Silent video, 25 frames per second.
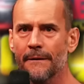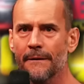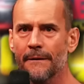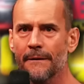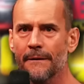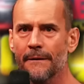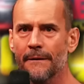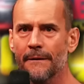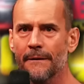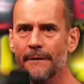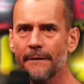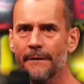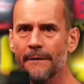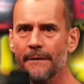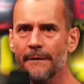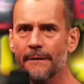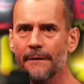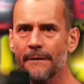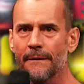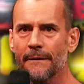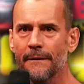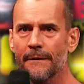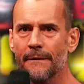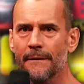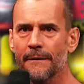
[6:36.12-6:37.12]

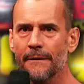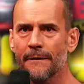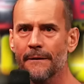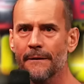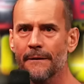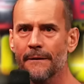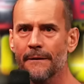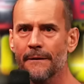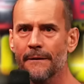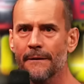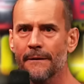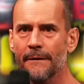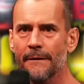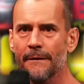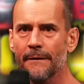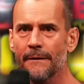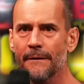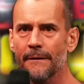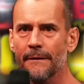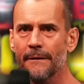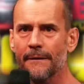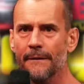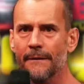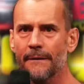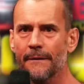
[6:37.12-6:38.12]

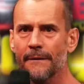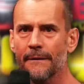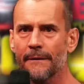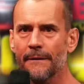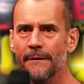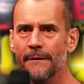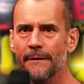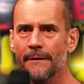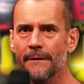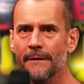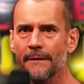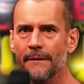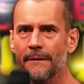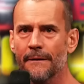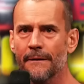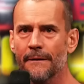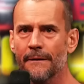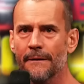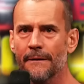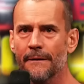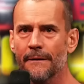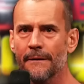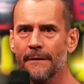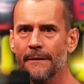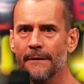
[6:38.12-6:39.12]

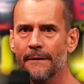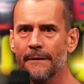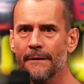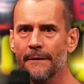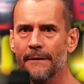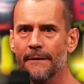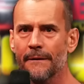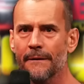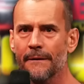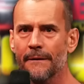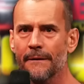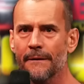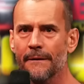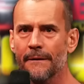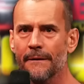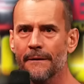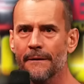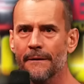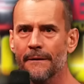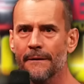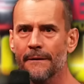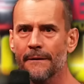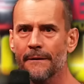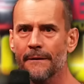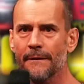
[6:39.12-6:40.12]

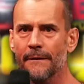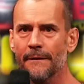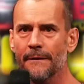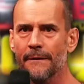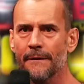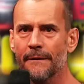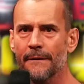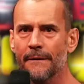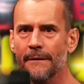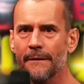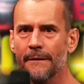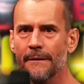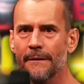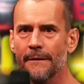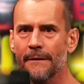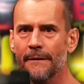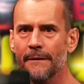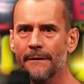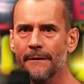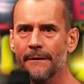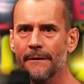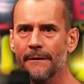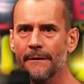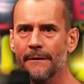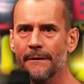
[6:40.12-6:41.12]

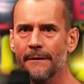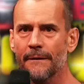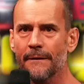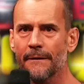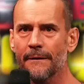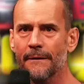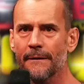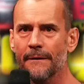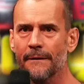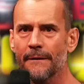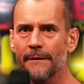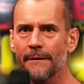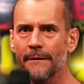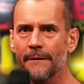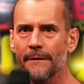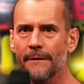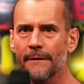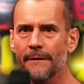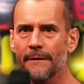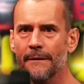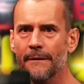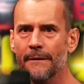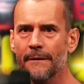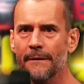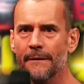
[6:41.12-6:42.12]

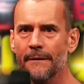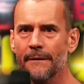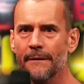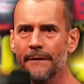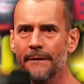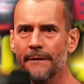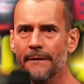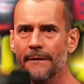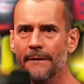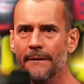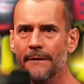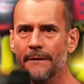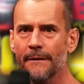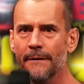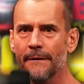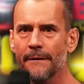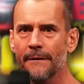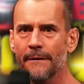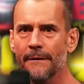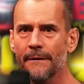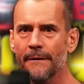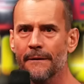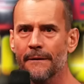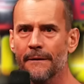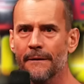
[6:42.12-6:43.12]

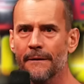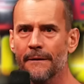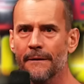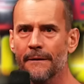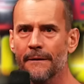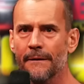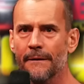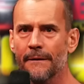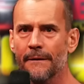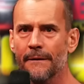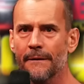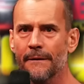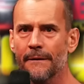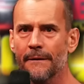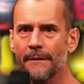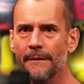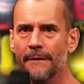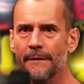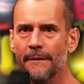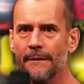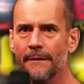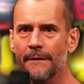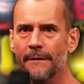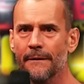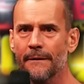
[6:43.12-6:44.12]
This person isn't speaking.